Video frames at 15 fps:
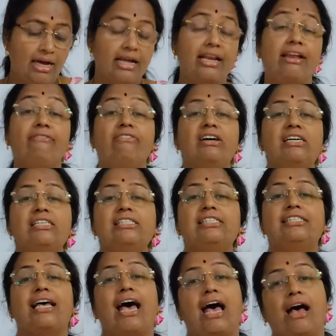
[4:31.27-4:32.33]

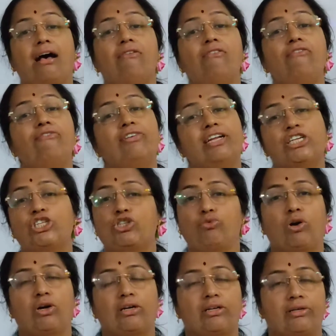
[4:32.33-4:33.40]
Rivers have fresh
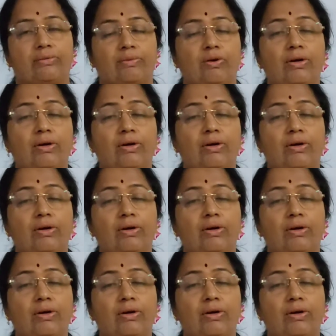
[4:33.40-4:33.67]
water.